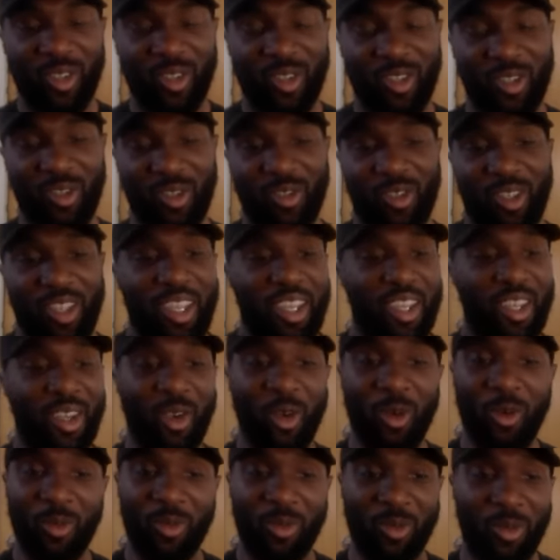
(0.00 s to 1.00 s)
So yeah,
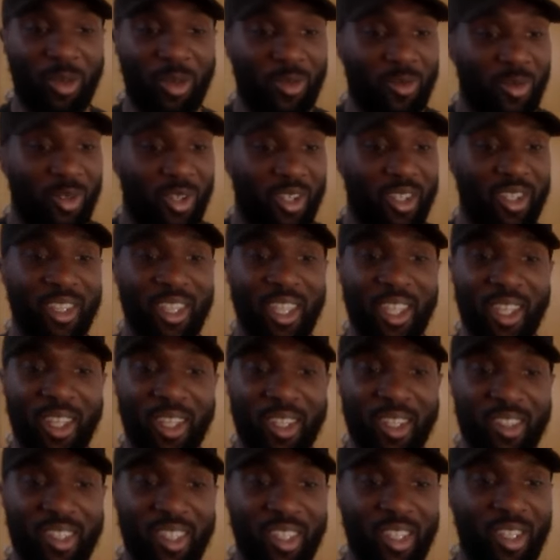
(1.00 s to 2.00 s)
hope God willing they
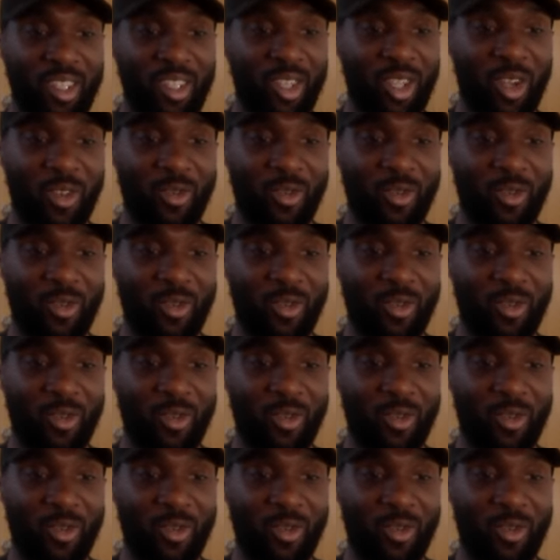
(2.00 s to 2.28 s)
continue